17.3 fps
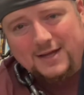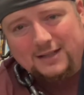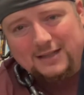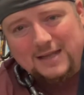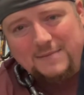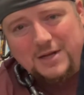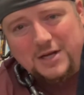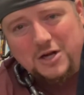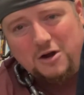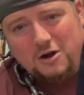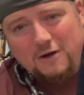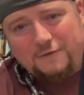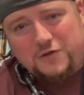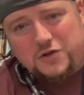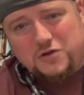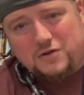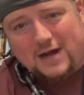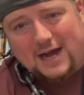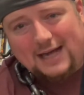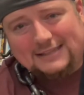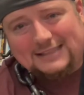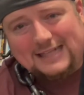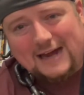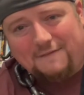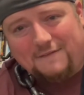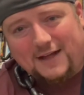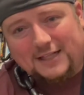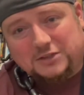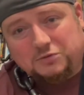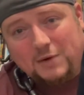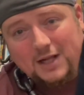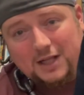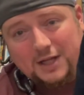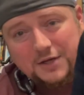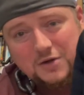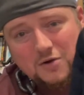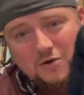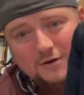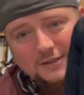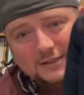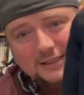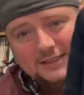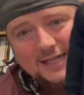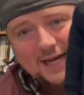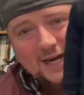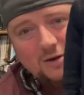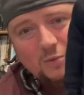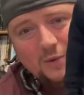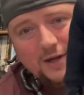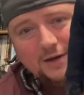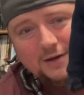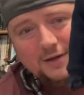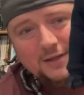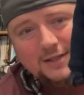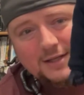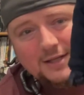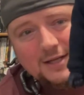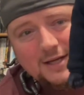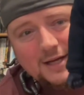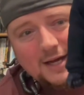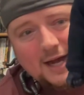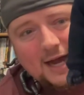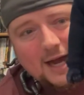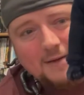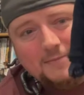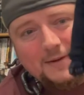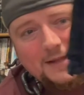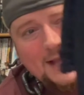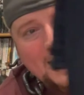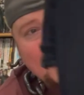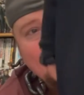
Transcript: Let me know if you guys have that as well on yours. It's kind of weird. Uh, but yeah,